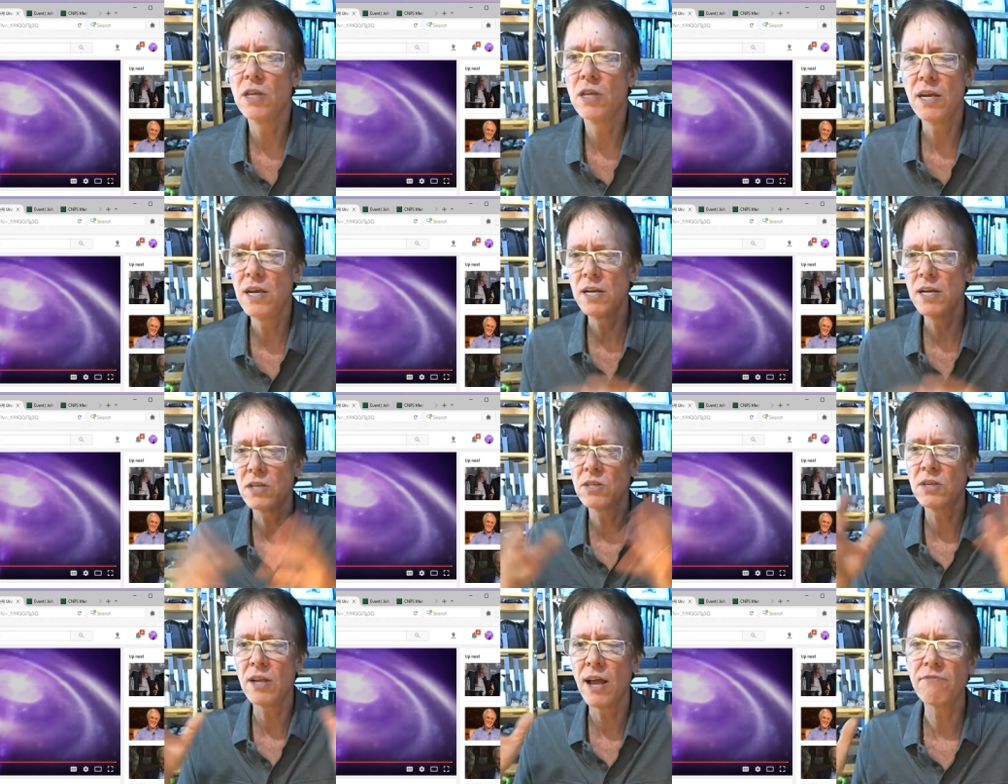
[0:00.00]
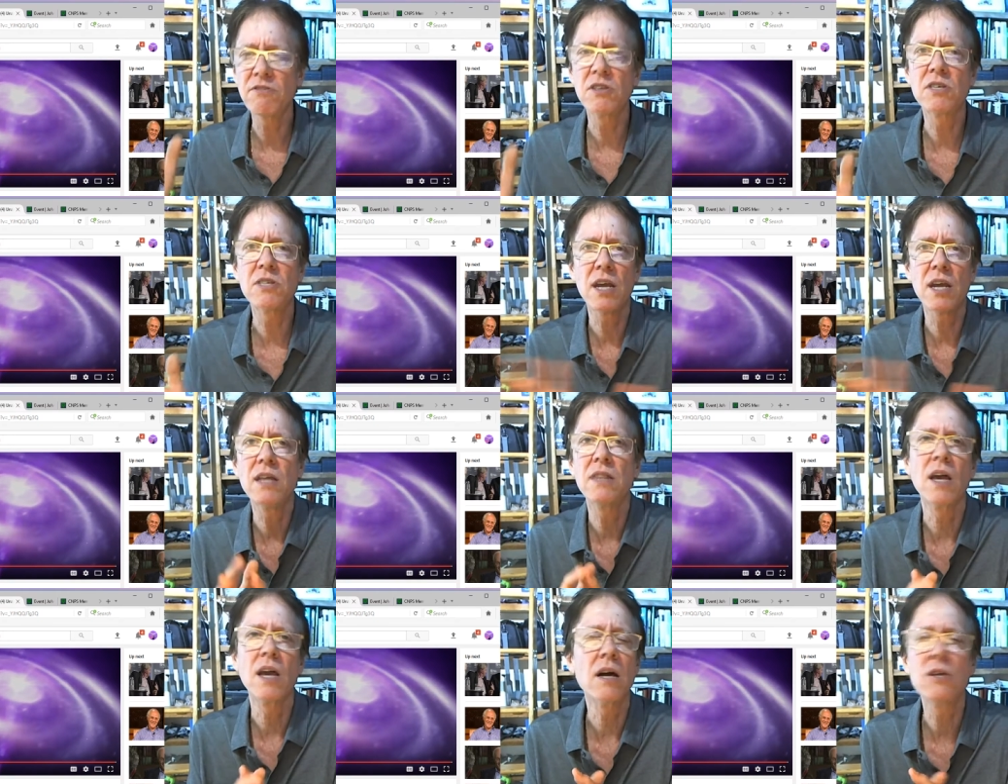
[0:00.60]
He doesn't have to say
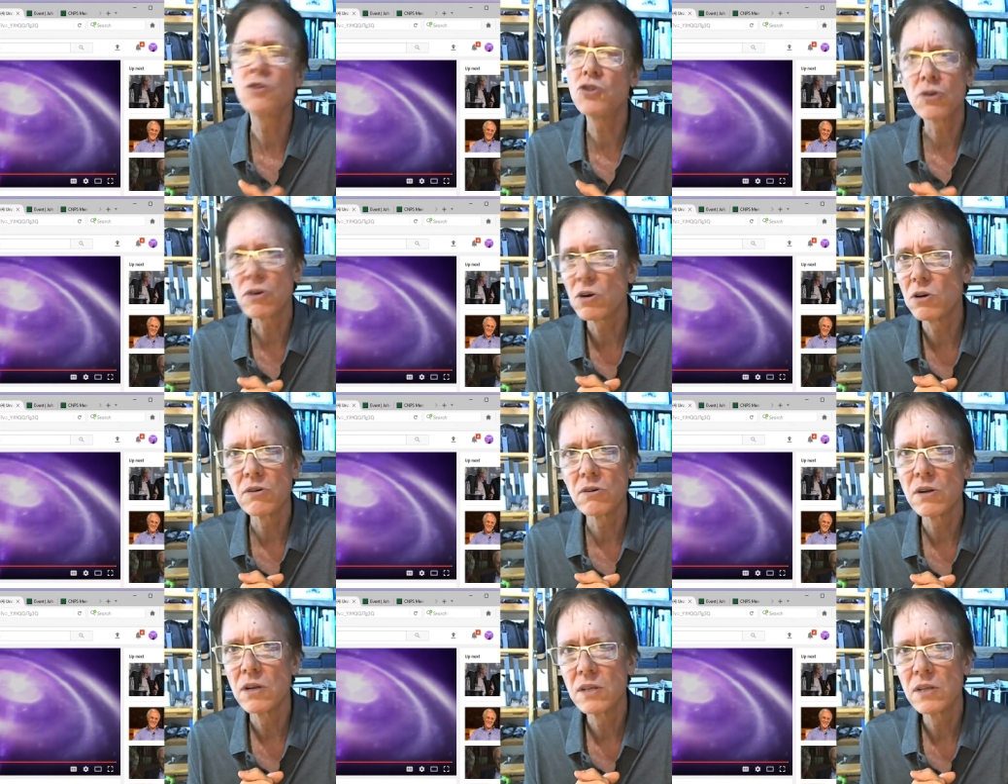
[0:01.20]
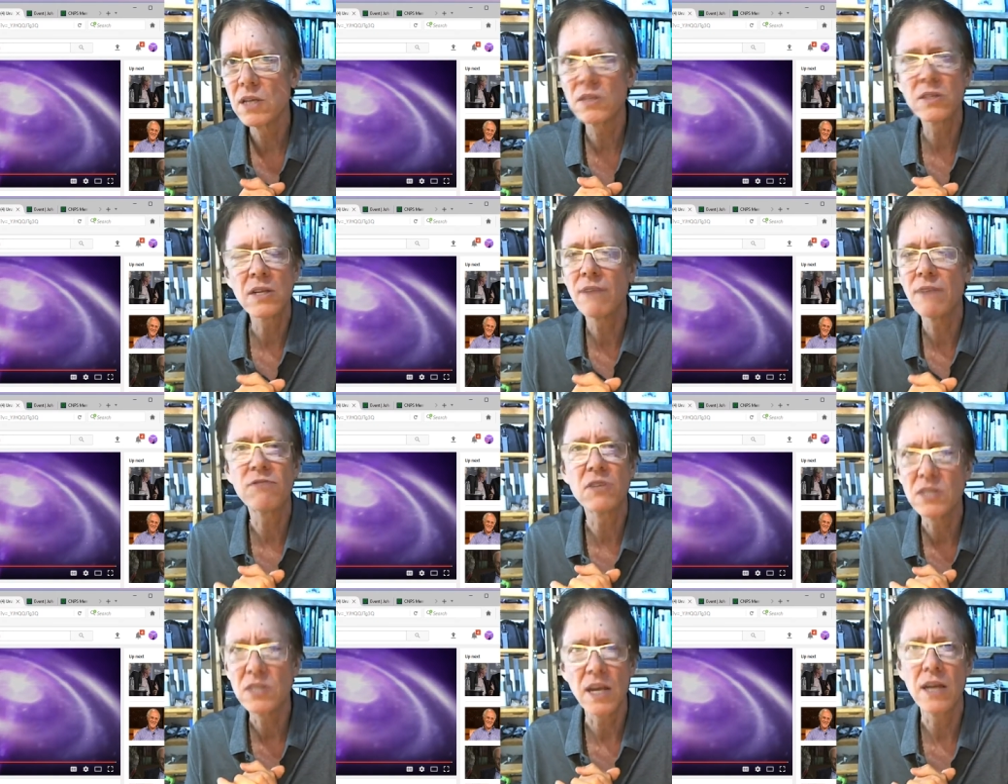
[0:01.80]
anything. Unzicker doesn't have
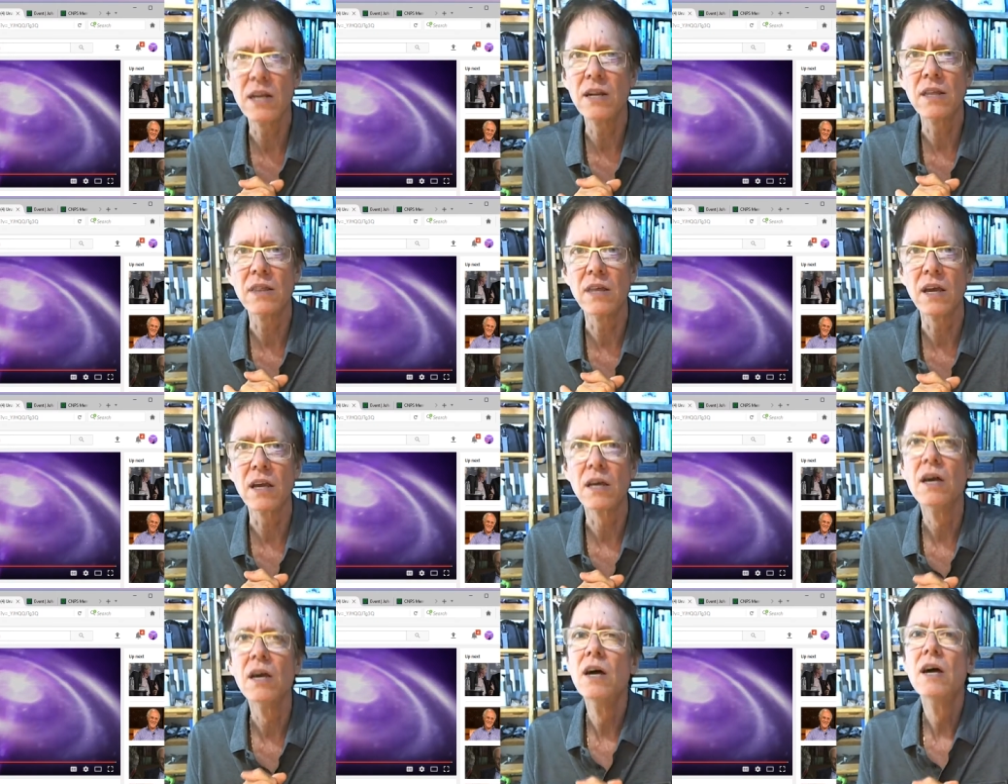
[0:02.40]
to say anything.